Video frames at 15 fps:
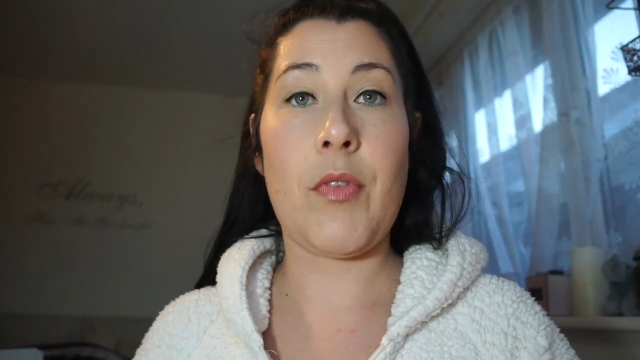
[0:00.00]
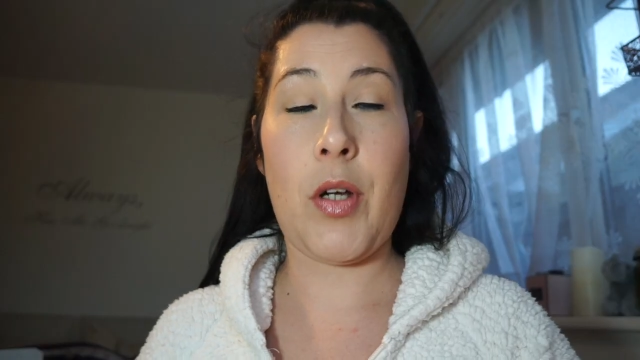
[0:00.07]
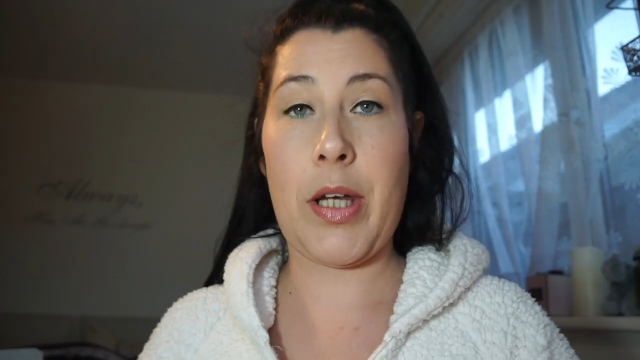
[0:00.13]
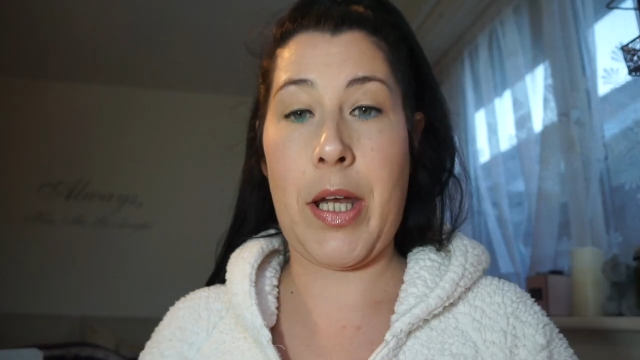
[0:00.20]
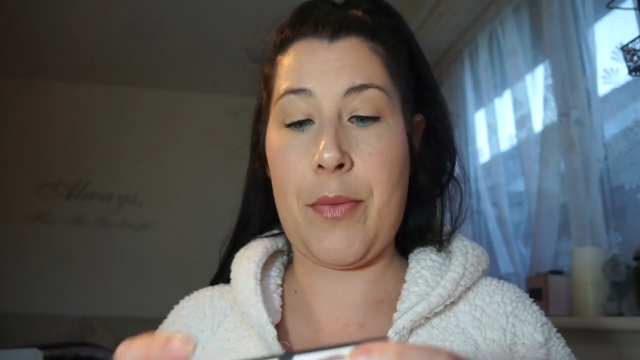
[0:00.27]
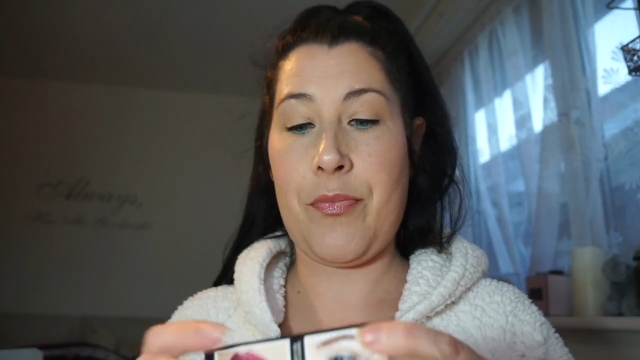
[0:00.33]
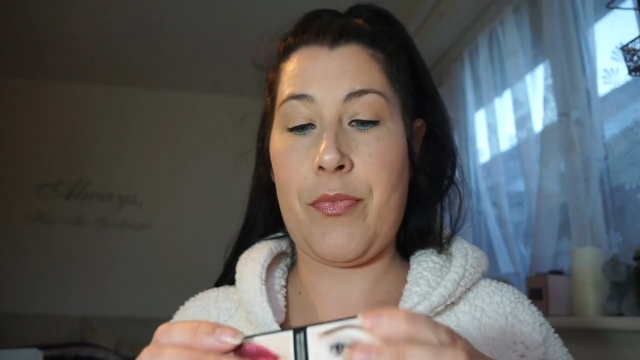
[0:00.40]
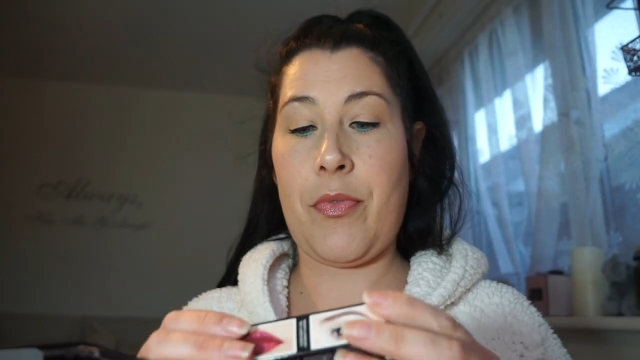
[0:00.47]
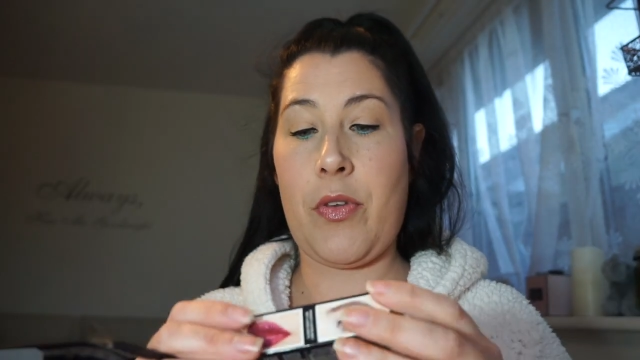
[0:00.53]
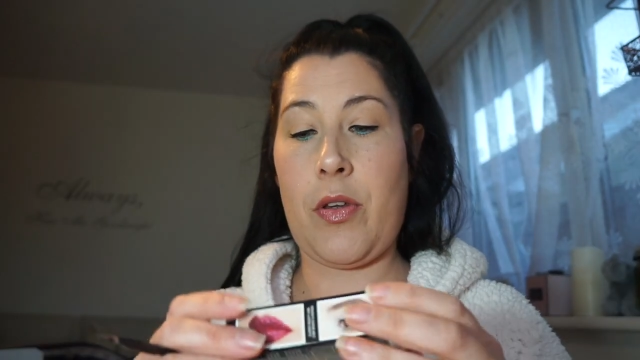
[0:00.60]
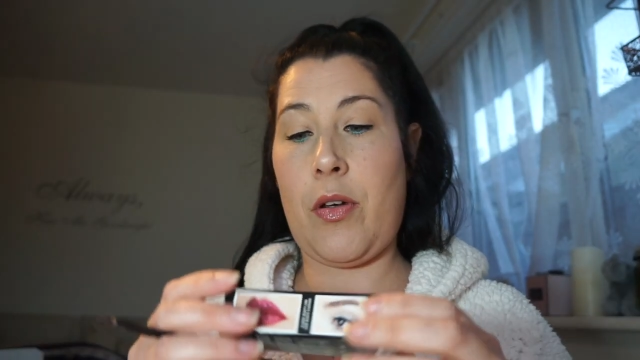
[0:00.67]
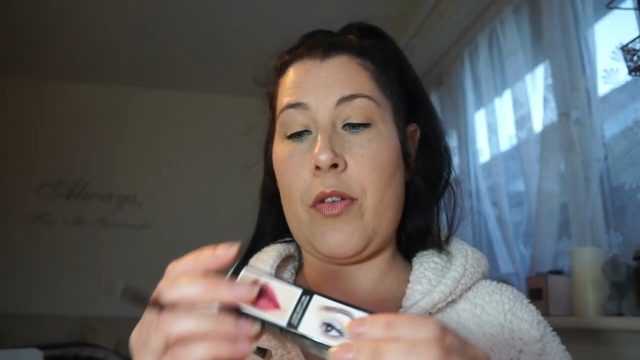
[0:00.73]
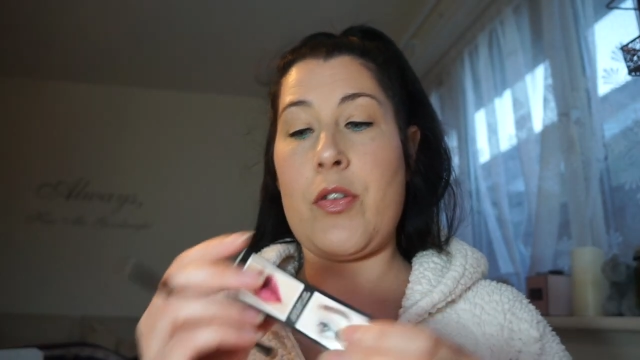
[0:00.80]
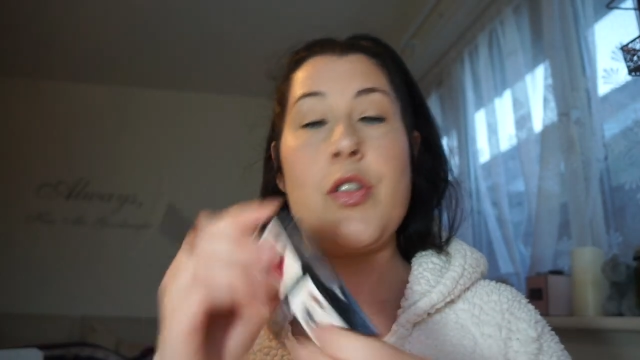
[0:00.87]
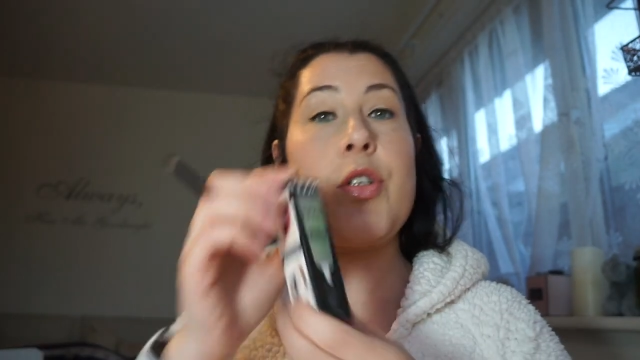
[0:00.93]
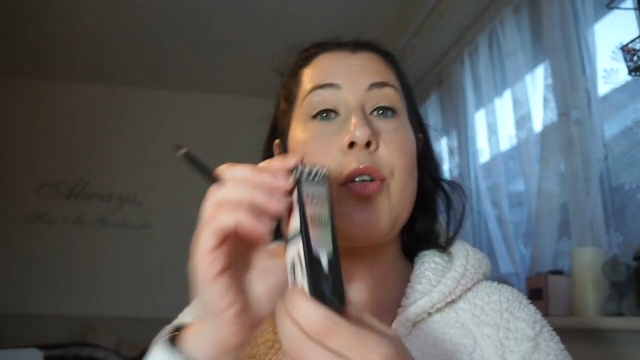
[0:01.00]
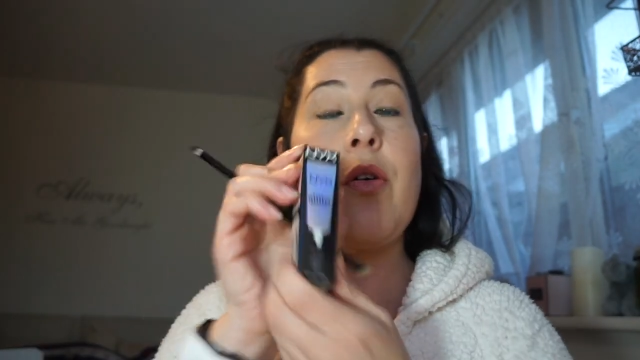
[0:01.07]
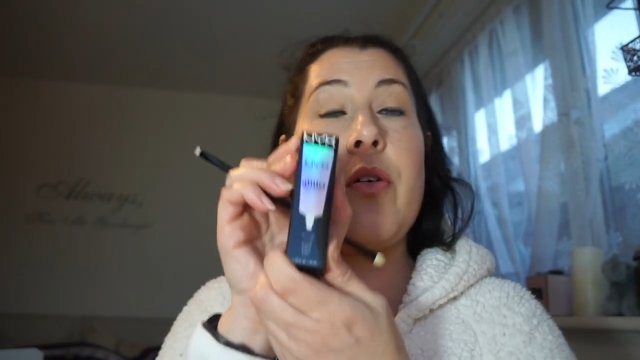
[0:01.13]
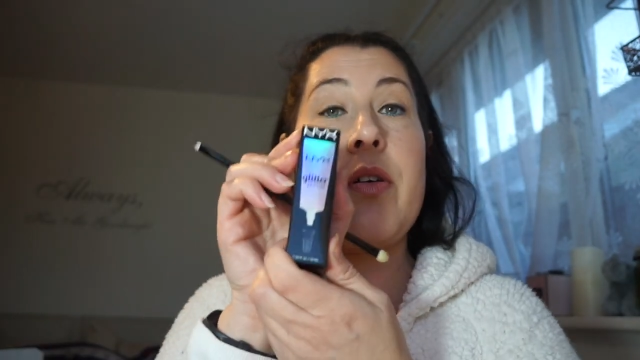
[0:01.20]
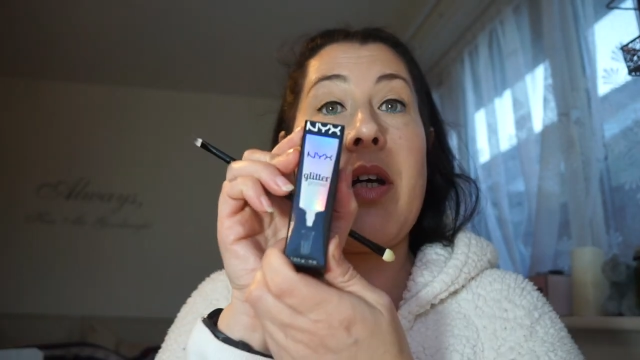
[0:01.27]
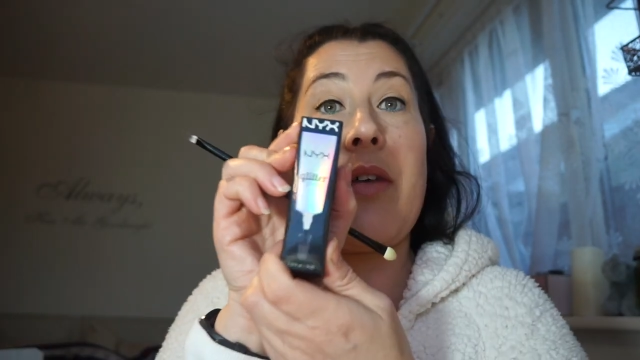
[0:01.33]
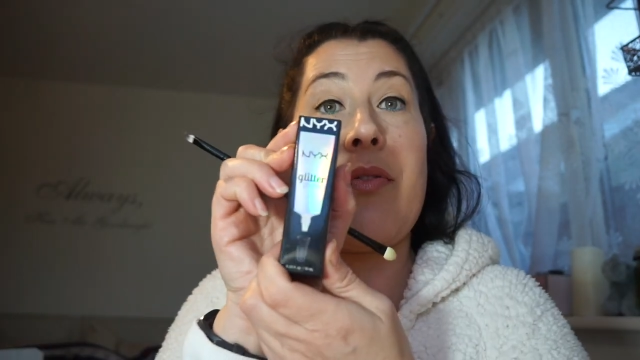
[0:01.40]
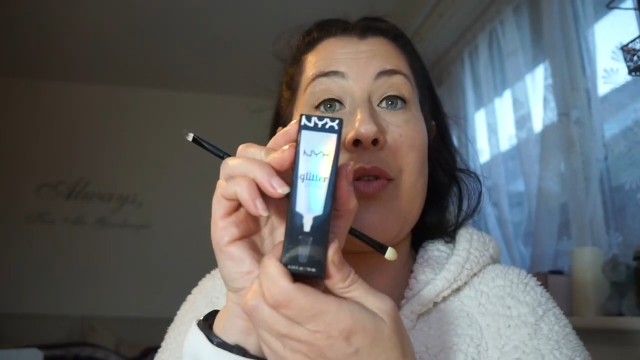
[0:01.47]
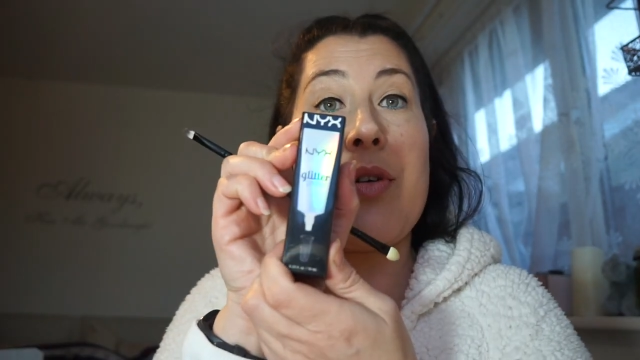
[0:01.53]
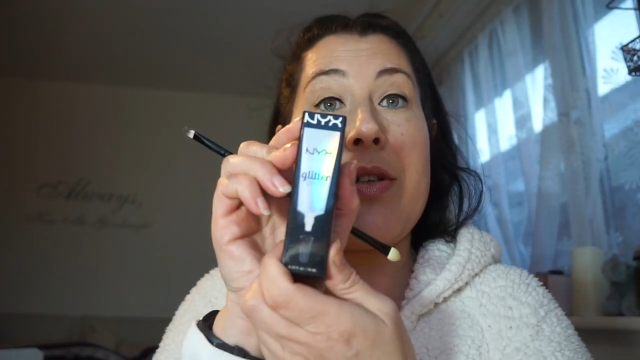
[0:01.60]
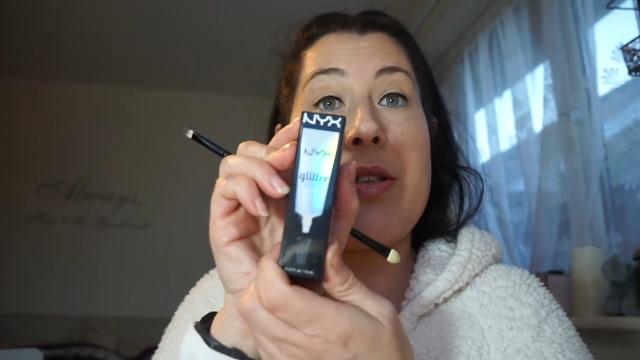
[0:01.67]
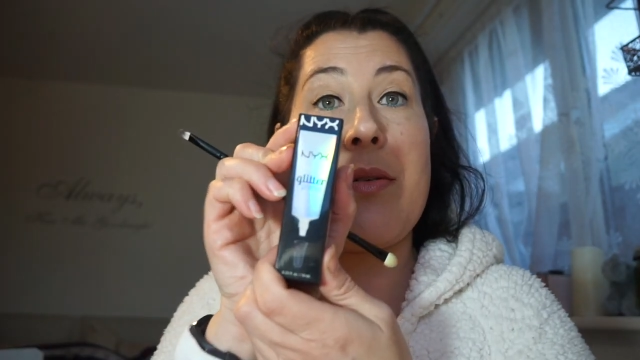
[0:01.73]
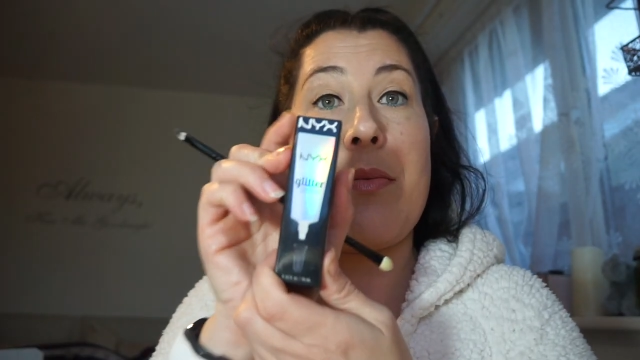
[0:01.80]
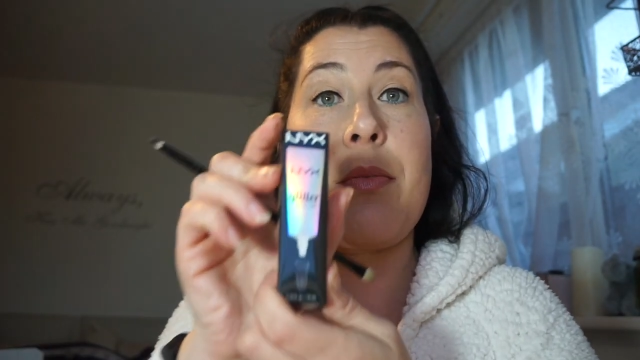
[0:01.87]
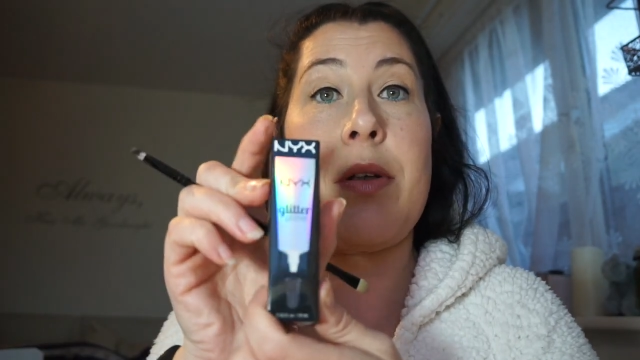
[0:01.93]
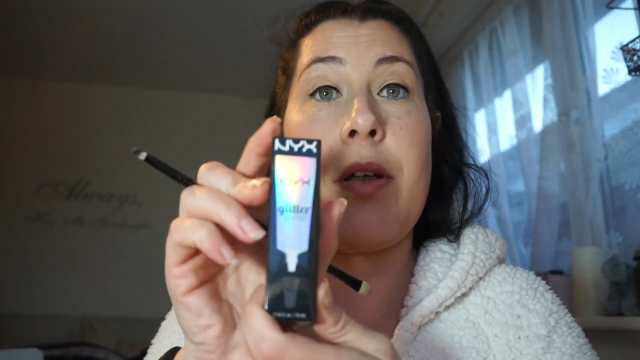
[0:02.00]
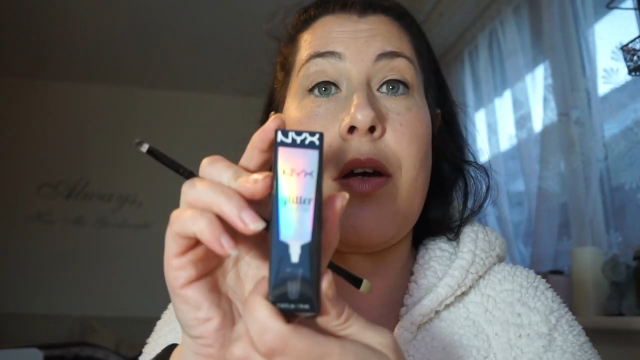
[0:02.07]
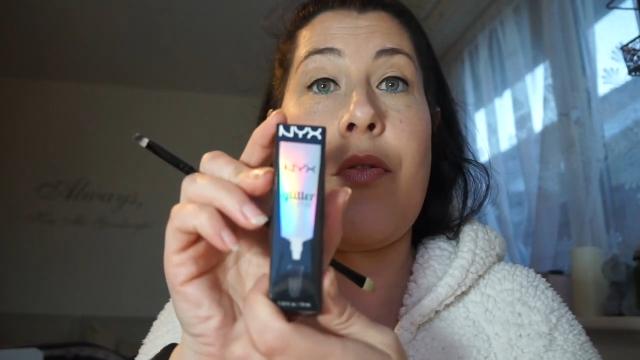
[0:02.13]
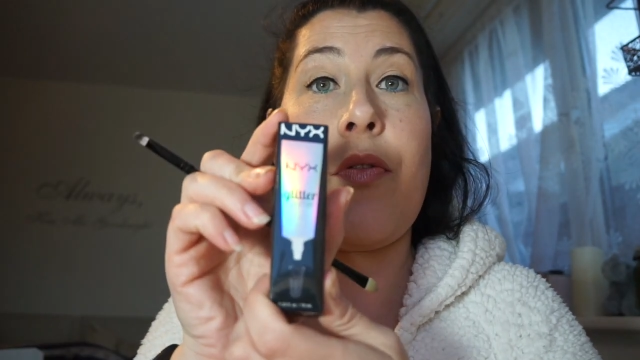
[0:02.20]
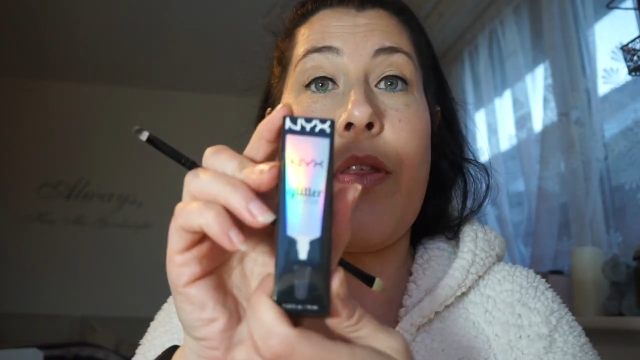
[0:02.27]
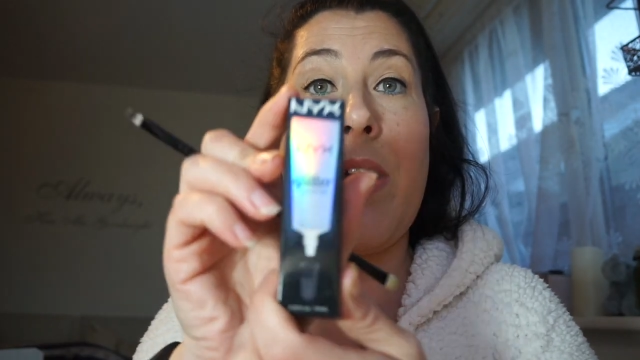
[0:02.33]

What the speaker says: Okay, so I've got some of